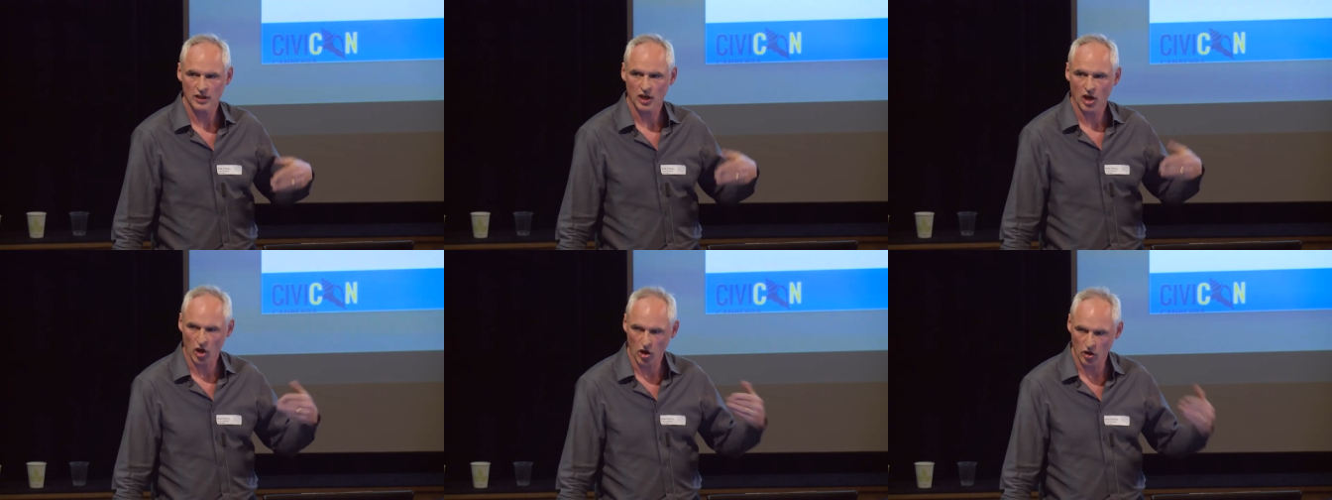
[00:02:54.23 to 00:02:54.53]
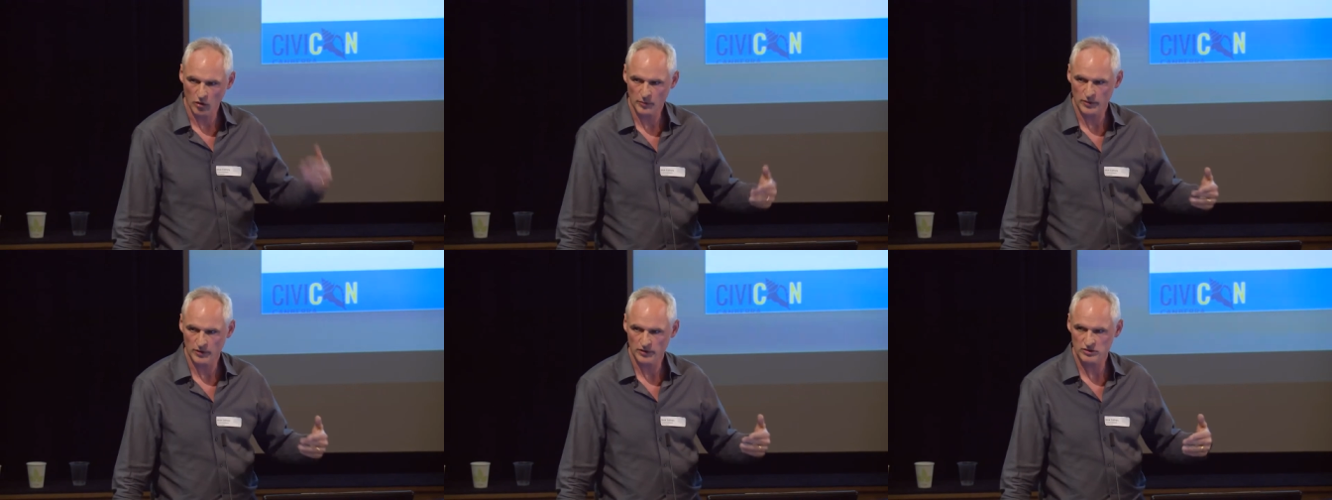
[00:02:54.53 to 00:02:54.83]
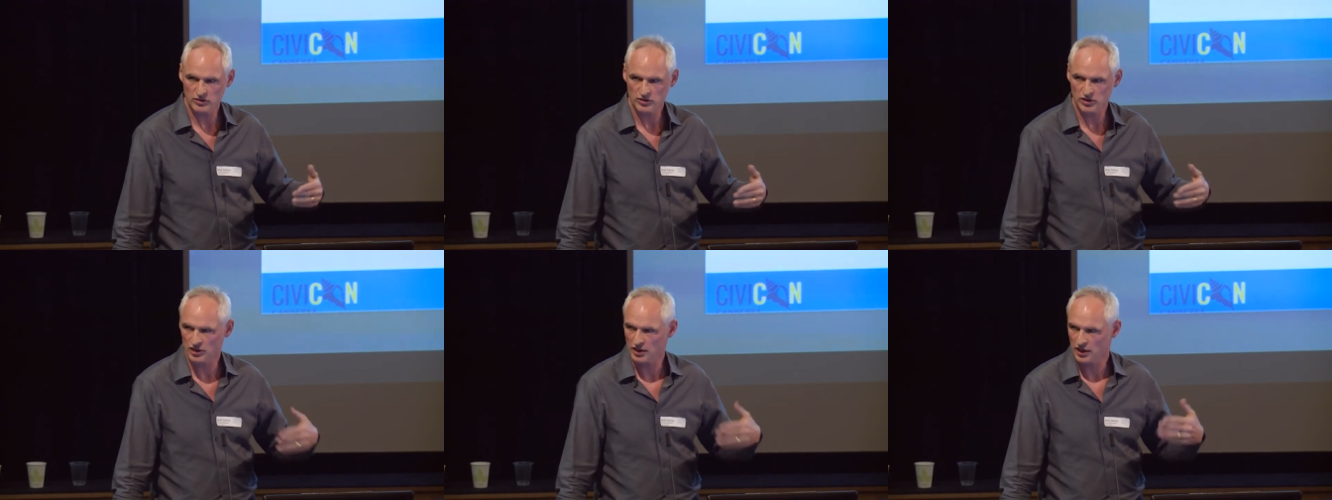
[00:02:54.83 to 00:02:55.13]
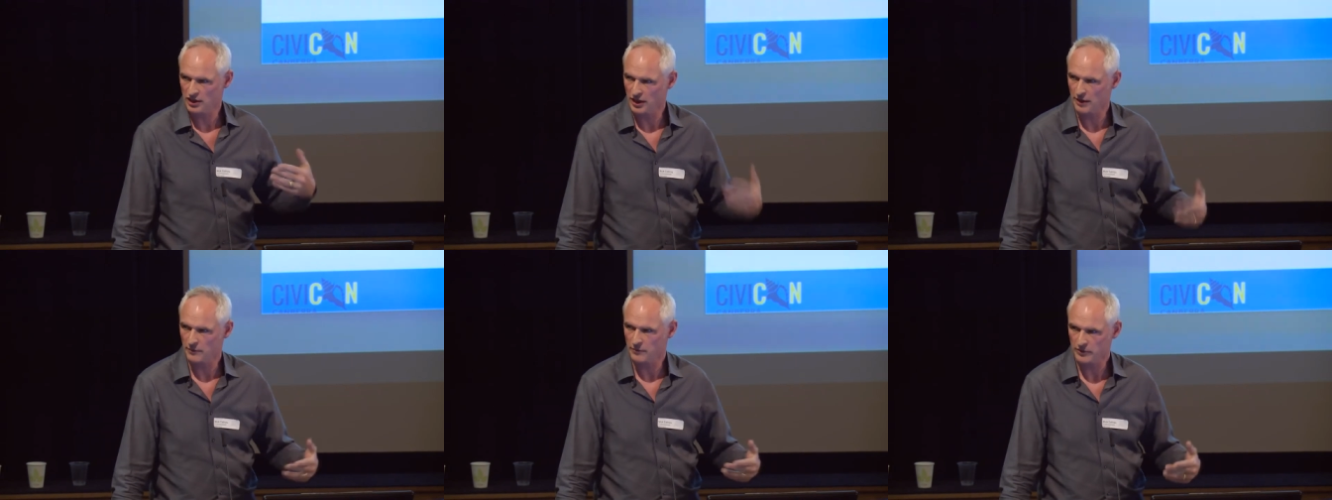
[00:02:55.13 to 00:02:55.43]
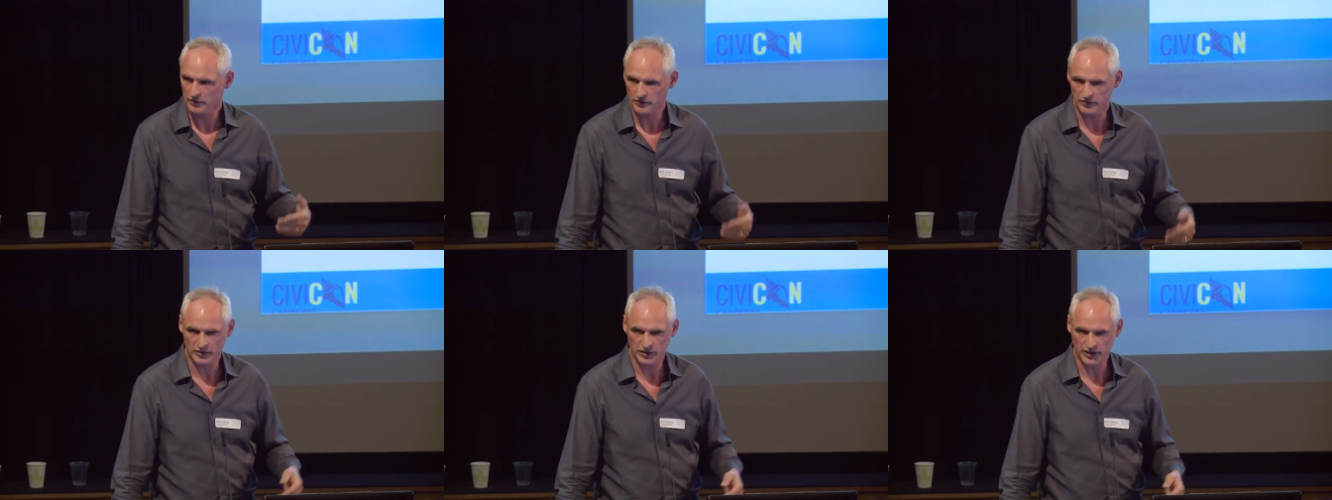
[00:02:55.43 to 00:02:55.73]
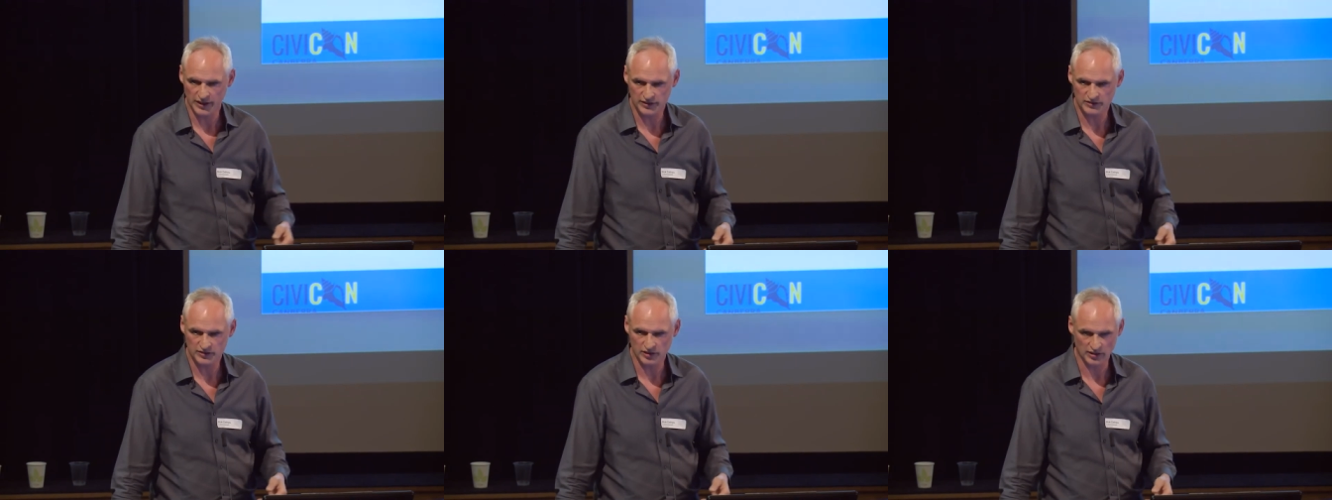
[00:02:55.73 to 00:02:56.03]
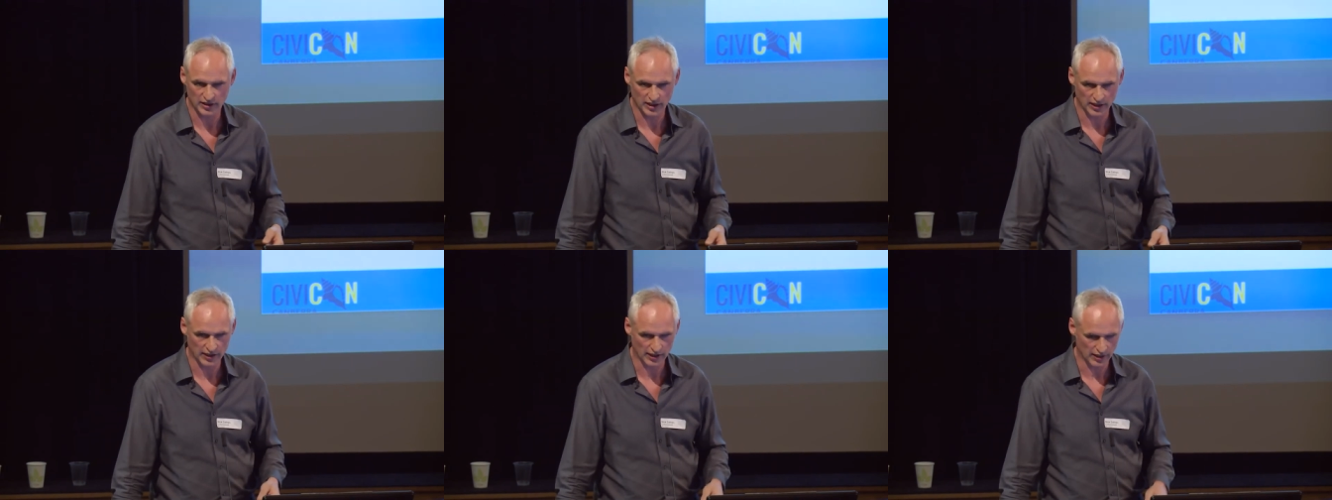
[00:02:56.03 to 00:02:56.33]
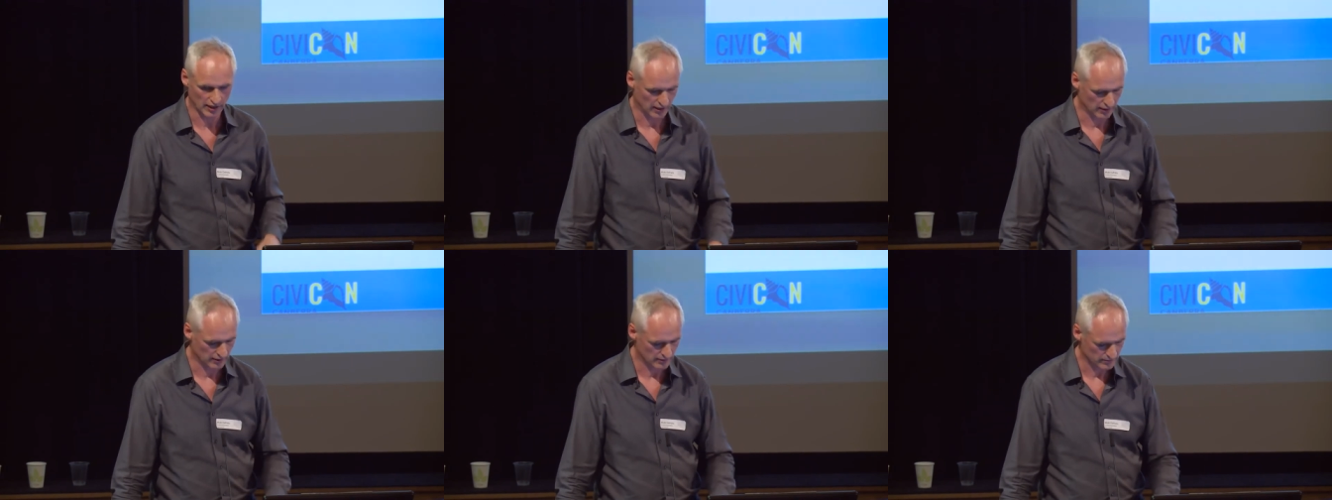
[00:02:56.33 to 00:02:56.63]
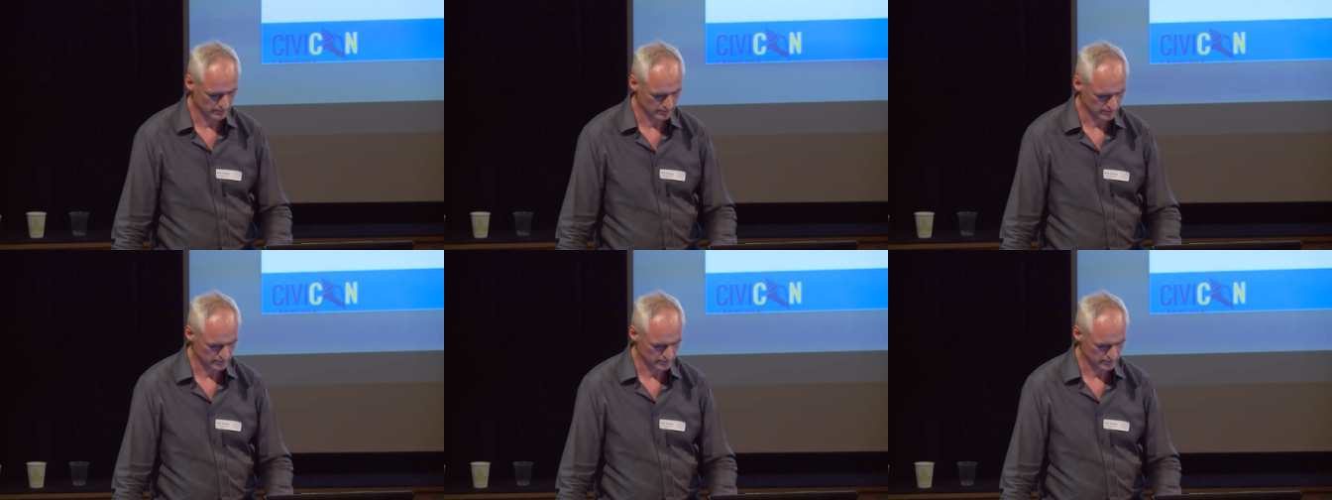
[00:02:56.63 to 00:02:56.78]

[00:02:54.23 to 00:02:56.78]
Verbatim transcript: opens, and the number of clicks that they're getting?